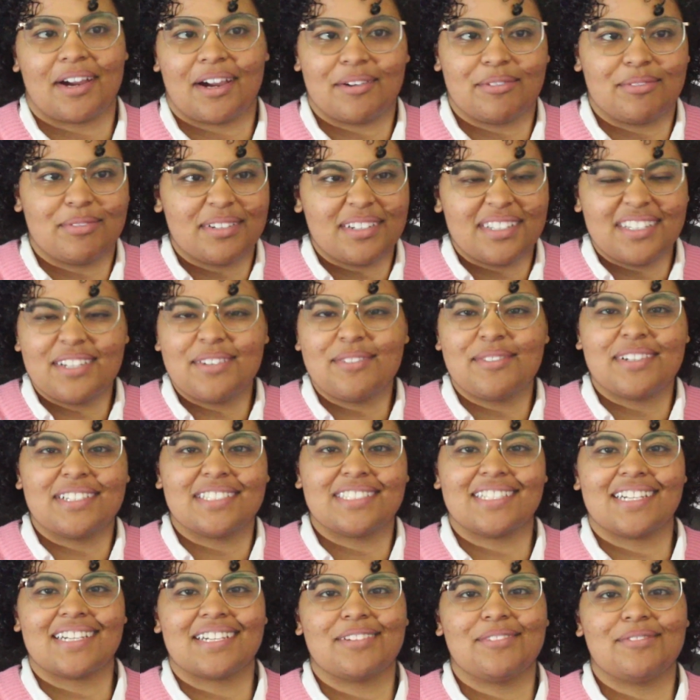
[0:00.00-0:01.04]
I really
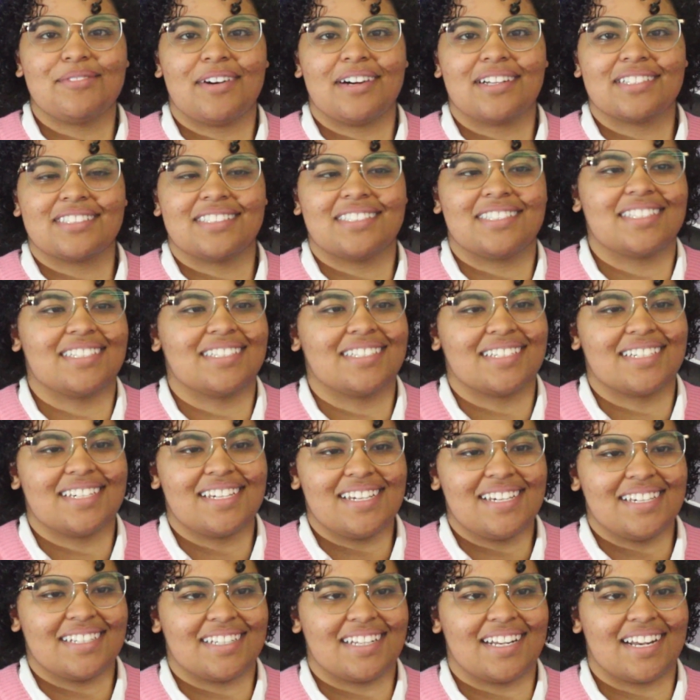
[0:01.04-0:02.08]
wish I could watch the
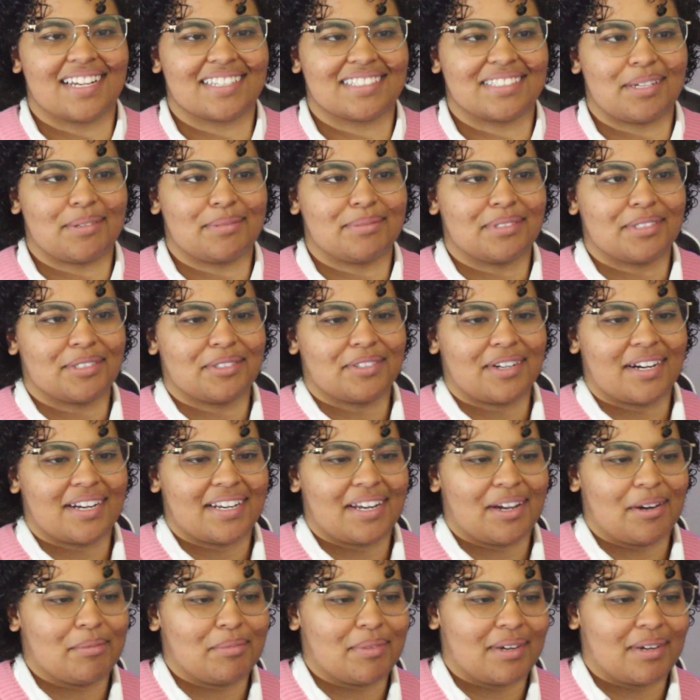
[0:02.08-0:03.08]
next episode right now,